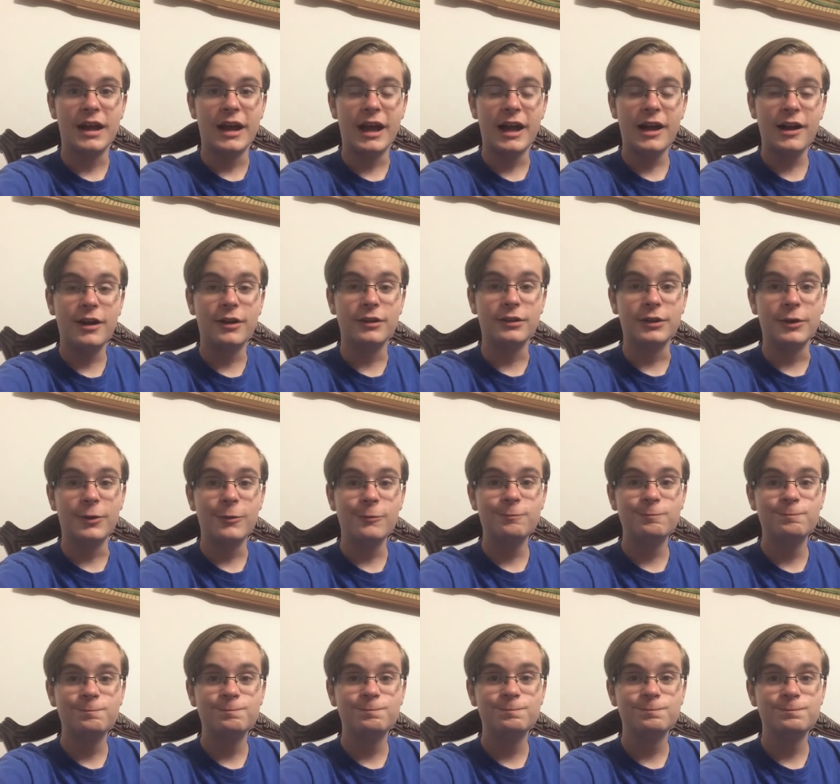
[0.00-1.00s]
I don't know.
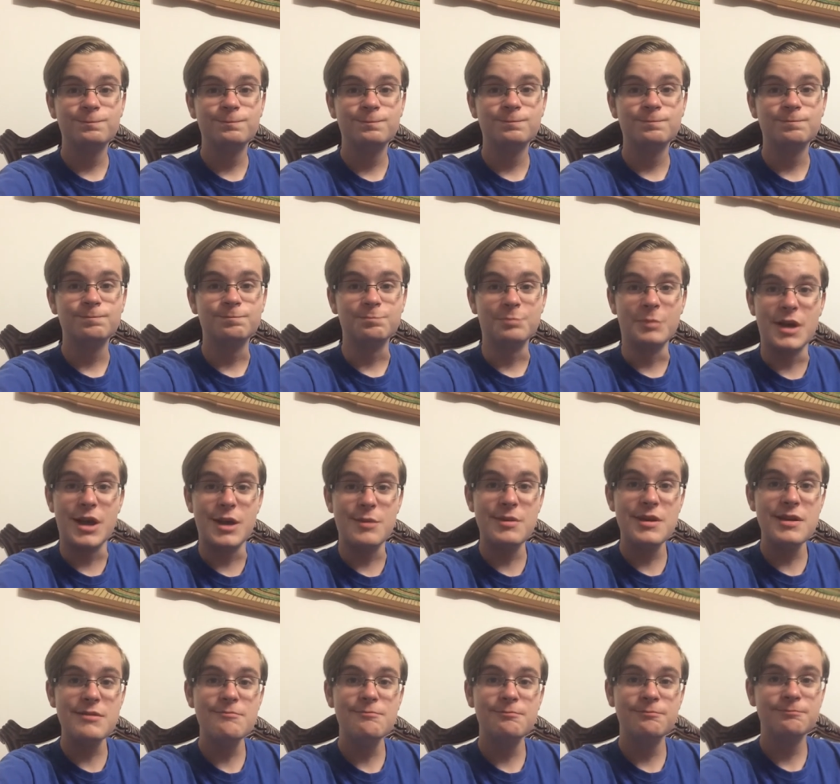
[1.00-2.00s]

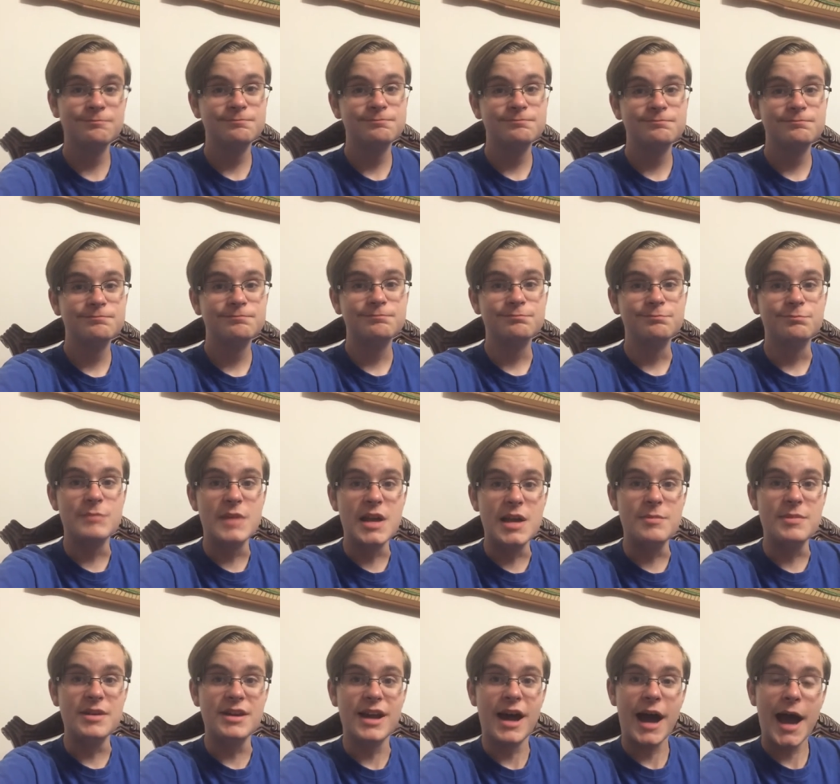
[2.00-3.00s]
Maybe.
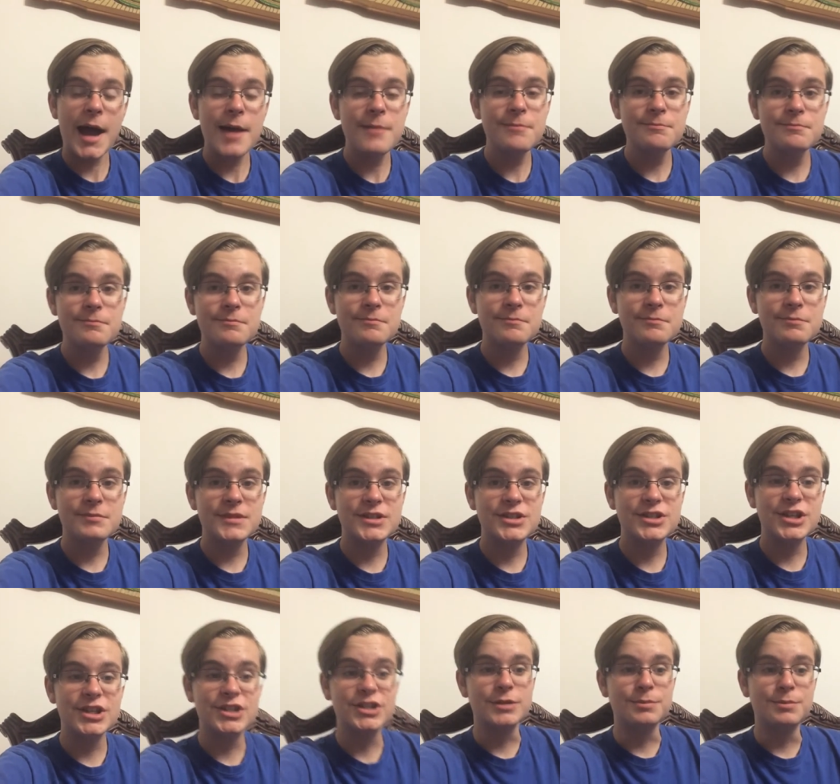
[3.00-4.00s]
Maybe not.
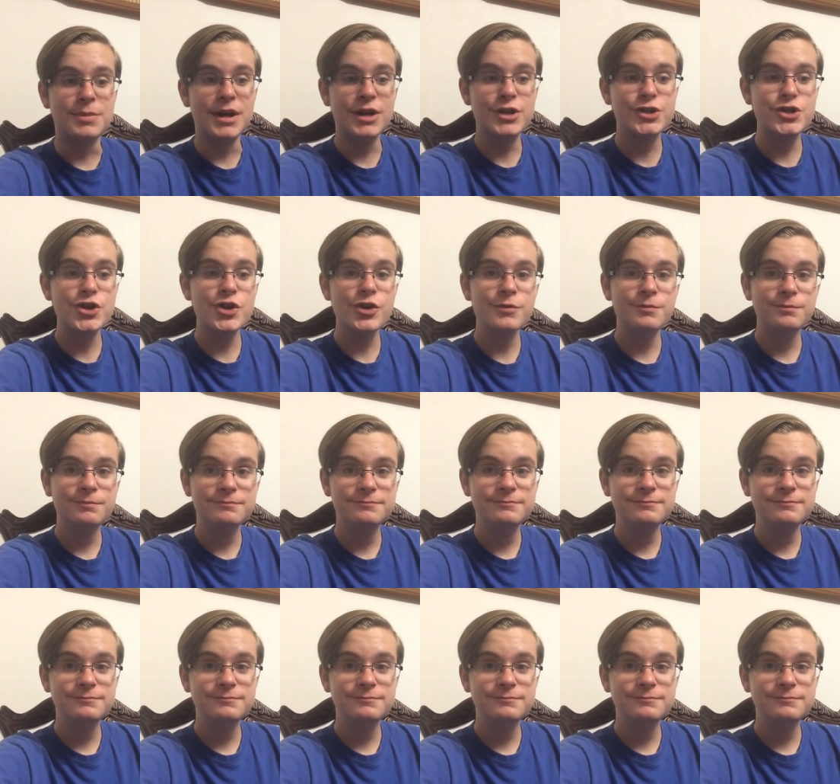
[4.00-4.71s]
It's just a picture.